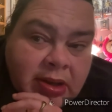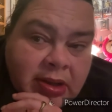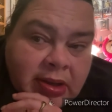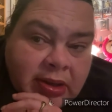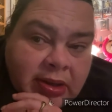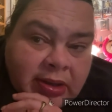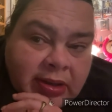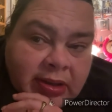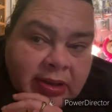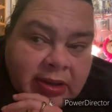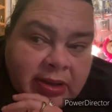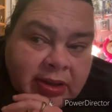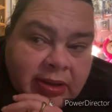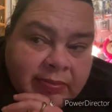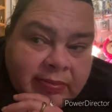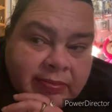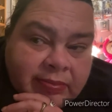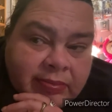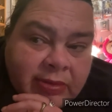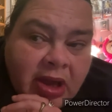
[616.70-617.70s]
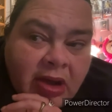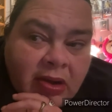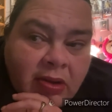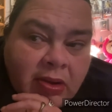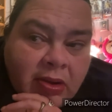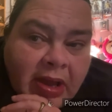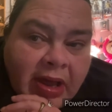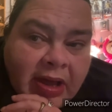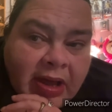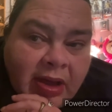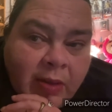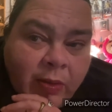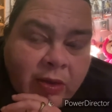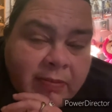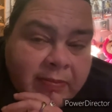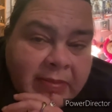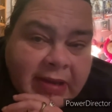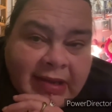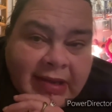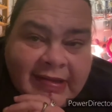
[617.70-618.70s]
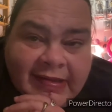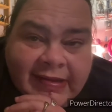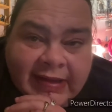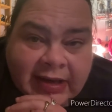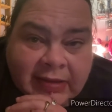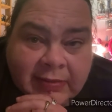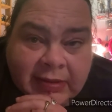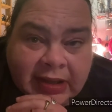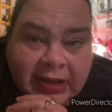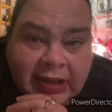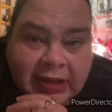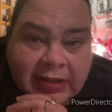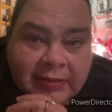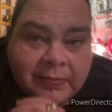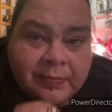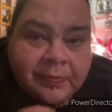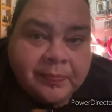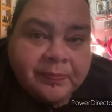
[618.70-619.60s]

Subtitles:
And I'm not going to lie, I wouldn't mind seeing him again.